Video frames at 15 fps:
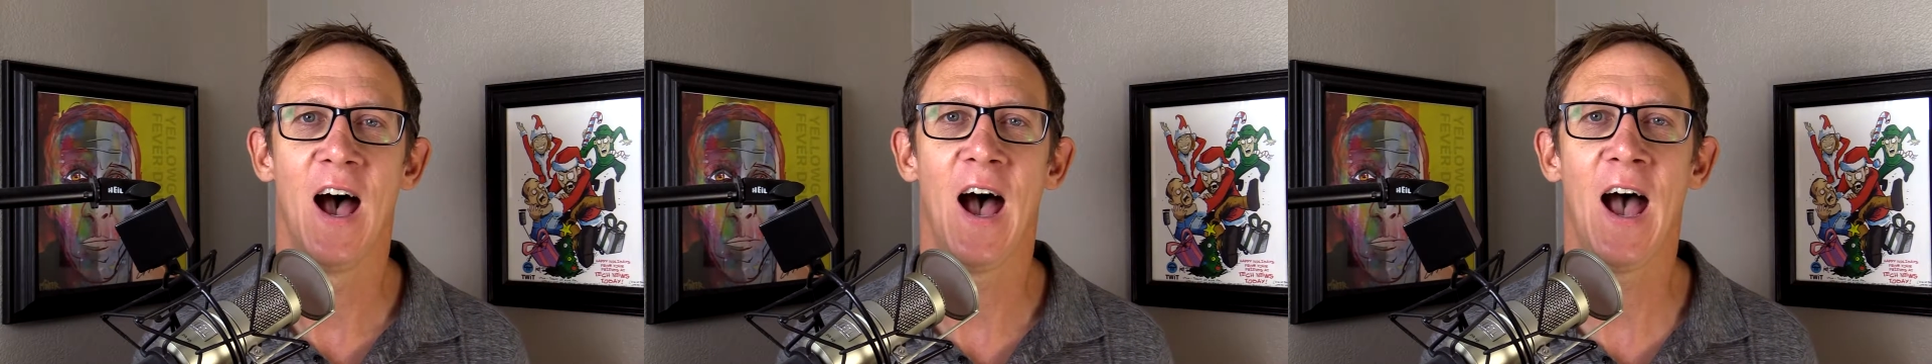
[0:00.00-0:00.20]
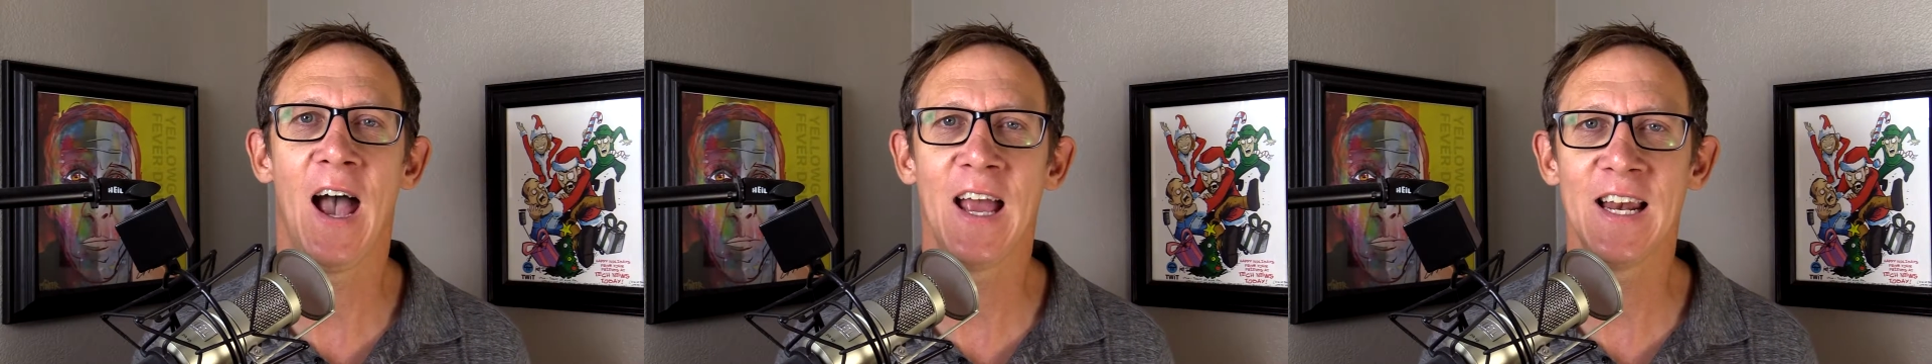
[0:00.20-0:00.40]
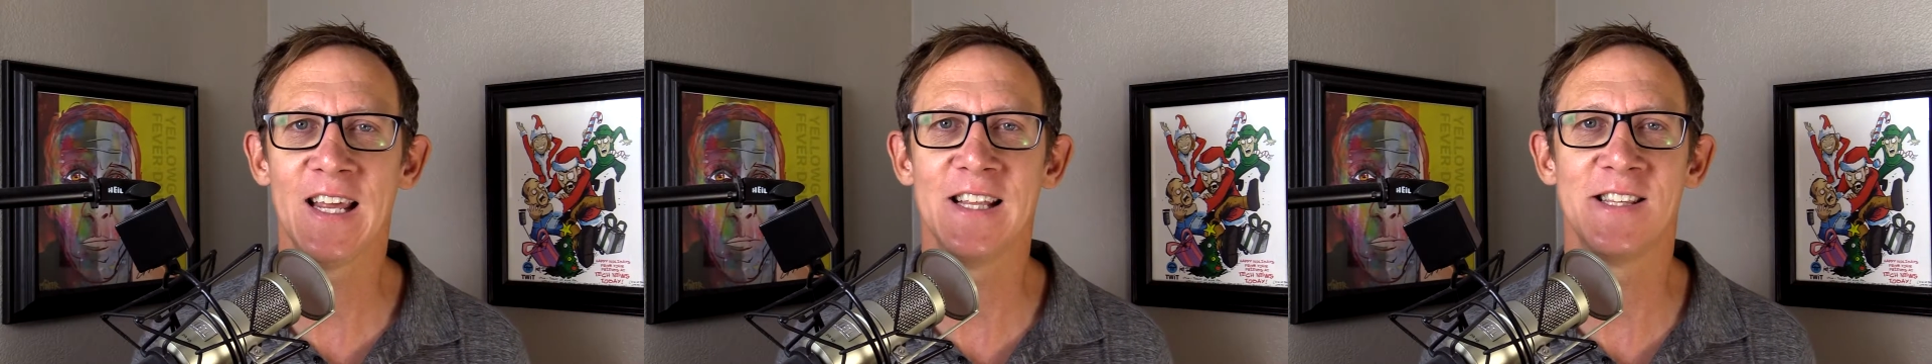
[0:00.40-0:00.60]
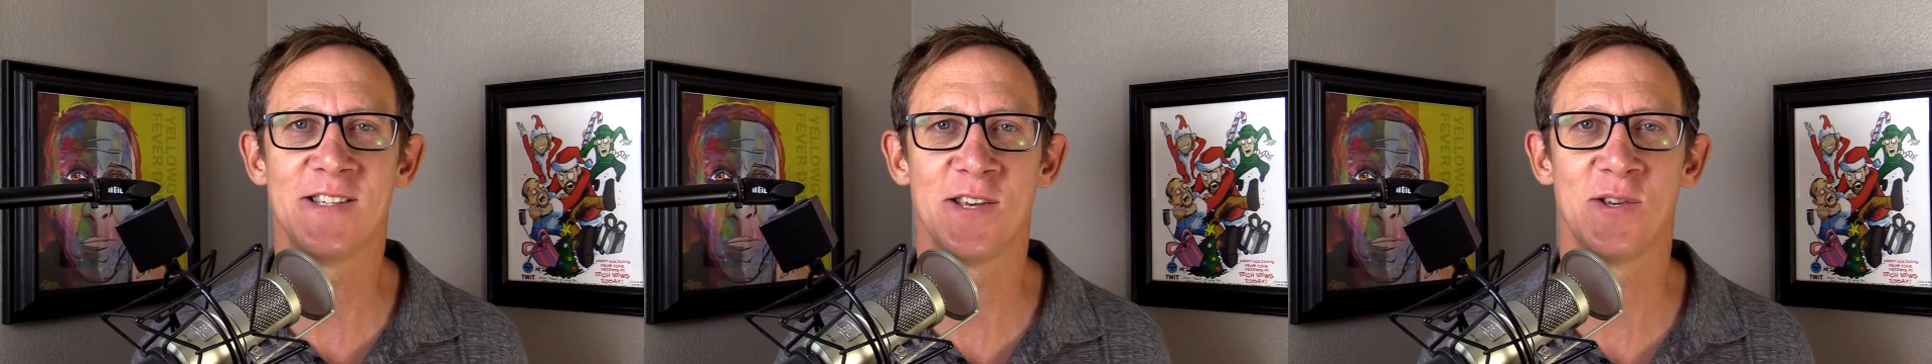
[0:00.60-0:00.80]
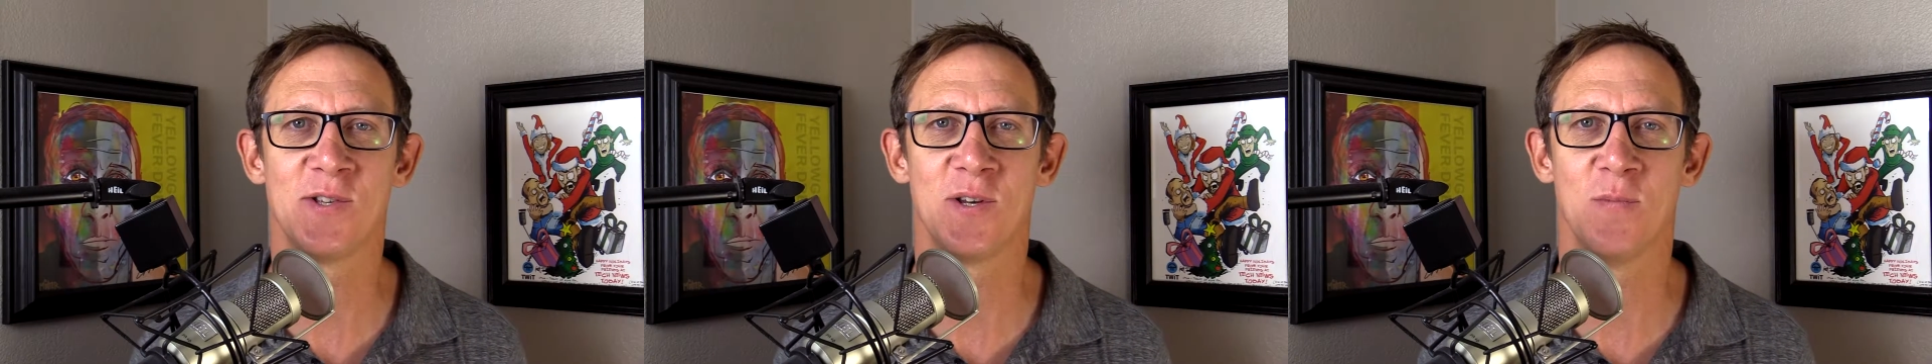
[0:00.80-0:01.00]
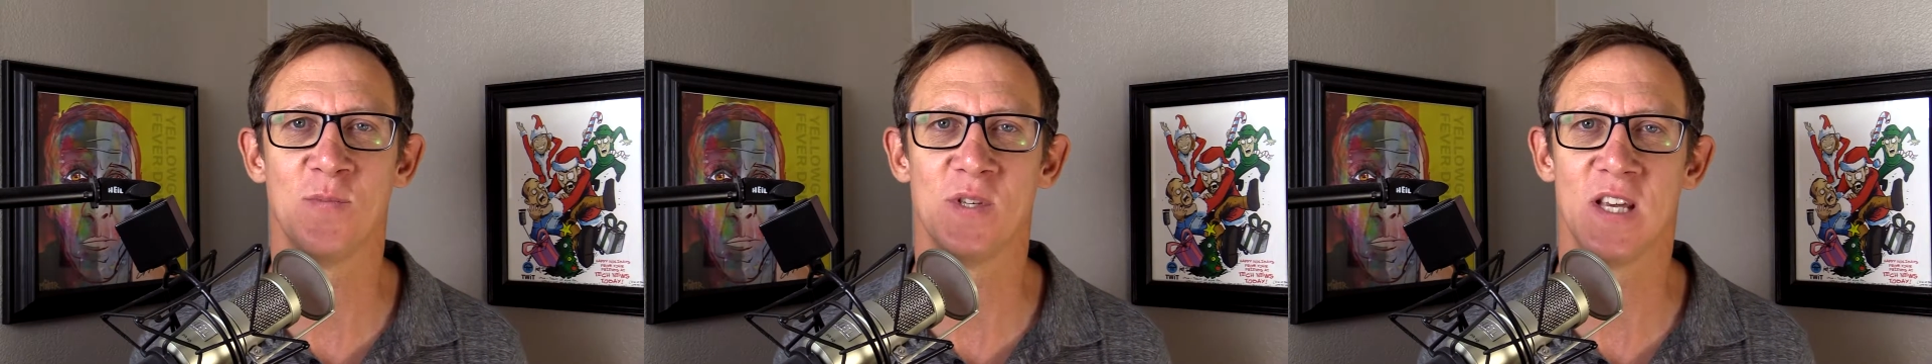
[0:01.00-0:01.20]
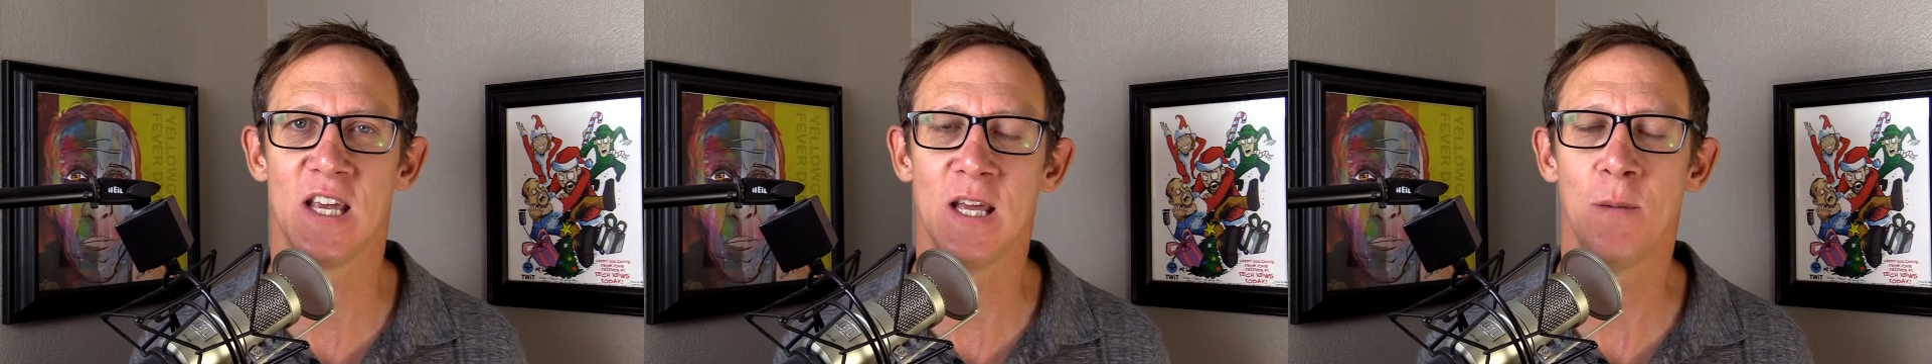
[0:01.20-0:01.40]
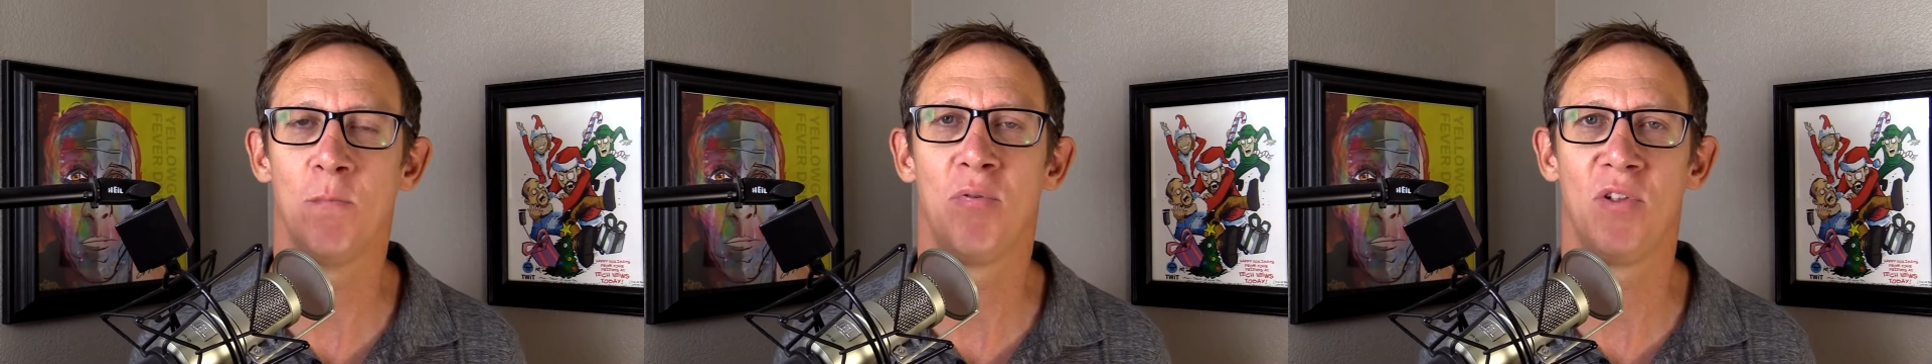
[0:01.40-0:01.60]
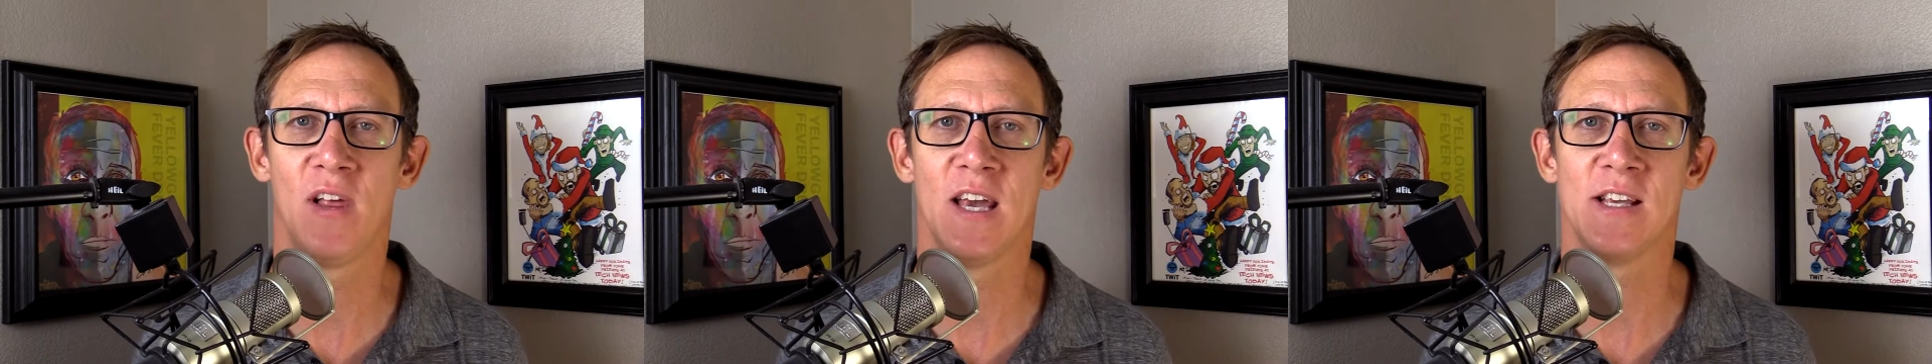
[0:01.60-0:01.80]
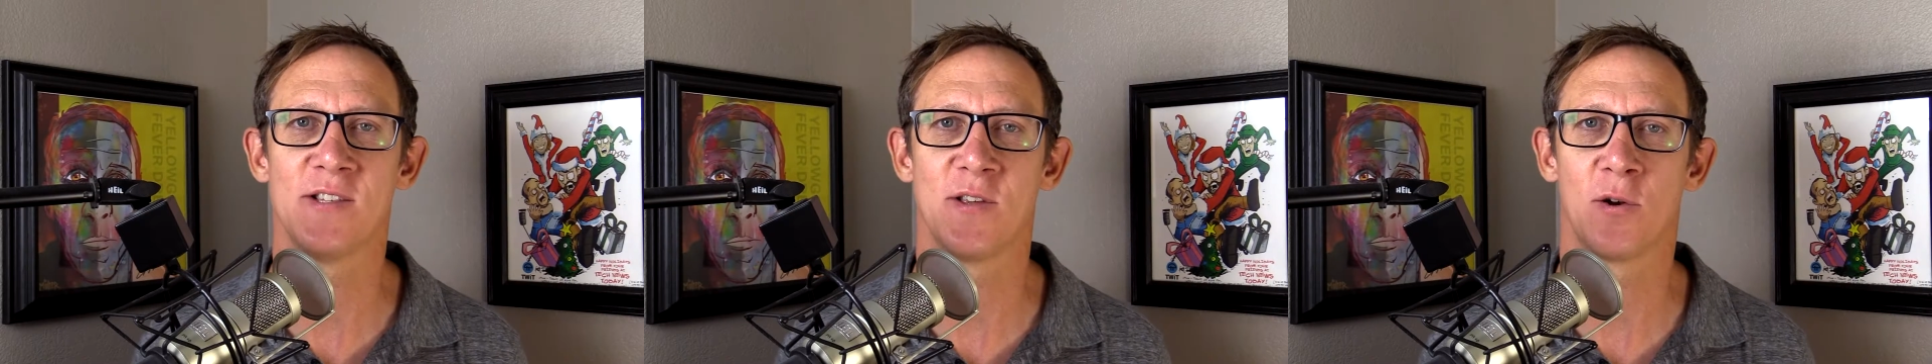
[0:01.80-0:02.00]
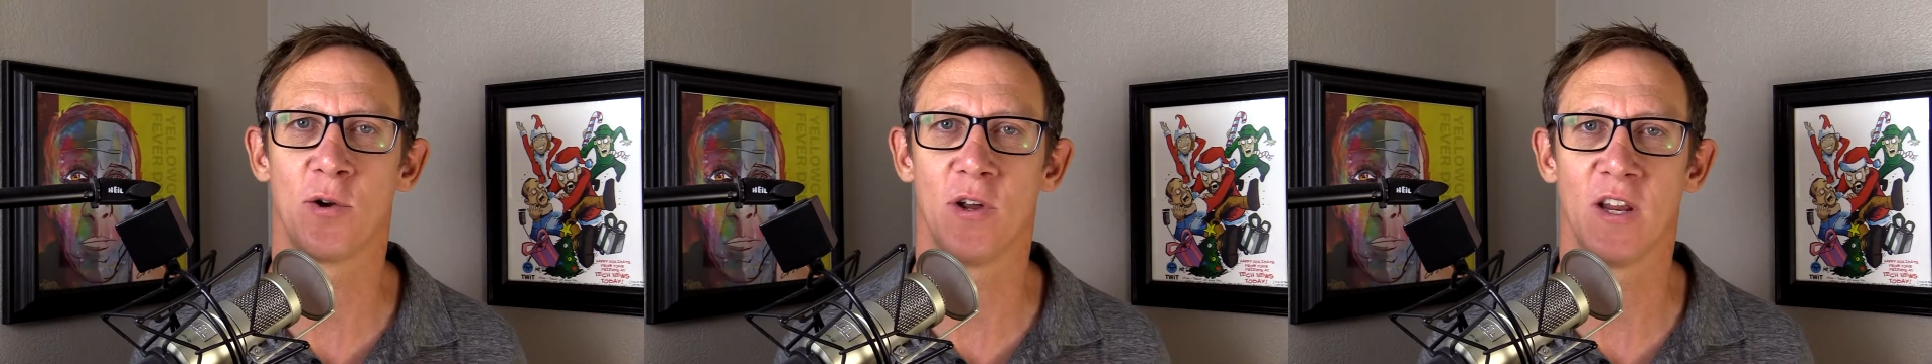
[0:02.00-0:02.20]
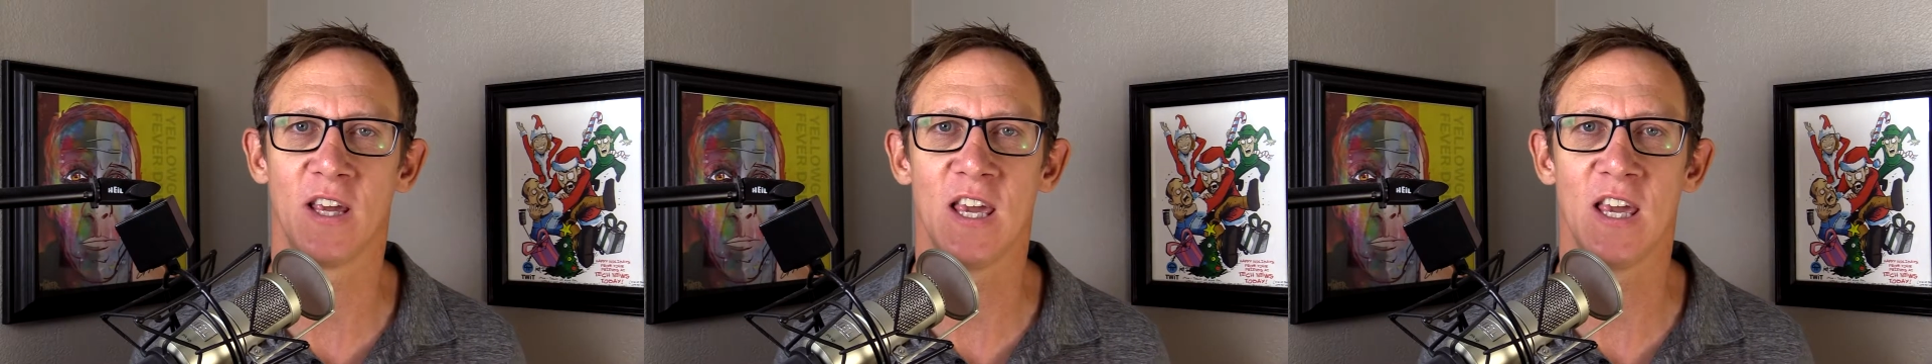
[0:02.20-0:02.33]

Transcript: I need systems in place that are going